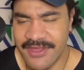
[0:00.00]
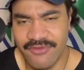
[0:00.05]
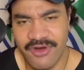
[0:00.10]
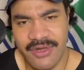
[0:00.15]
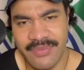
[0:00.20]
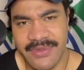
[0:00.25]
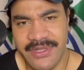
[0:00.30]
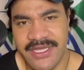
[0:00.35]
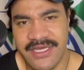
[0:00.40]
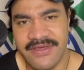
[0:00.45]
the
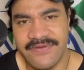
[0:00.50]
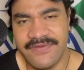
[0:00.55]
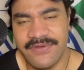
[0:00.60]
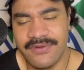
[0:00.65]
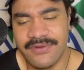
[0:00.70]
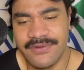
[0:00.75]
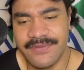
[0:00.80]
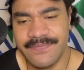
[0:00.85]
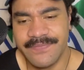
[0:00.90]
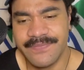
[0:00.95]
rugby league
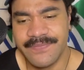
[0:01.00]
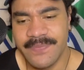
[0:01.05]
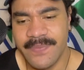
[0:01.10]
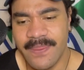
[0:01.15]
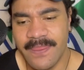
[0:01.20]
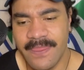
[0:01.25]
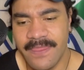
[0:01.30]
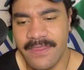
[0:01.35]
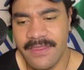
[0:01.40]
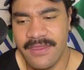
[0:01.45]
field,
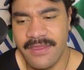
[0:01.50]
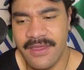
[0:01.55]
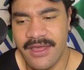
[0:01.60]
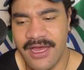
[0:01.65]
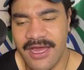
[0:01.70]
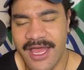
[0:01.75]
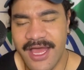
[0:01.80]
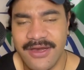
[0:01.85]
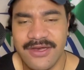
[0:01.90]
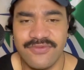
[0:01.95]

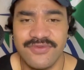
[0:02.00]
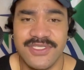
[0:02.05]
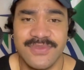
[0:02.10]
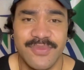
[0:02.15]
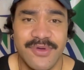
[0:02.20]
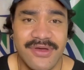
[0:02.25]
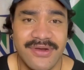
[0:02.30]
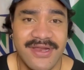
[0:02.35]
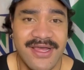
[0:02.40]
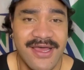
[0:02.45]
how to
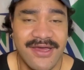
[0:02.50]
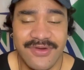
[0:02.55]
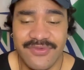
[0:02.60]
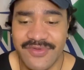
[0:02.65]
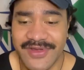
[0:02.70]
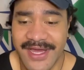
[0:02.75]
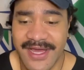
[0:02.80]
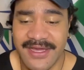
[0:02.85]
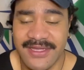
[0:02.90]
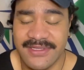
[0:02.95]
respond, how to
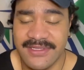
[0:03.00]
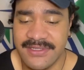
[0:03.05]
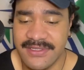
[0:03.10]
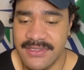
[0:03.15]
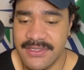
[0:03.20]
react,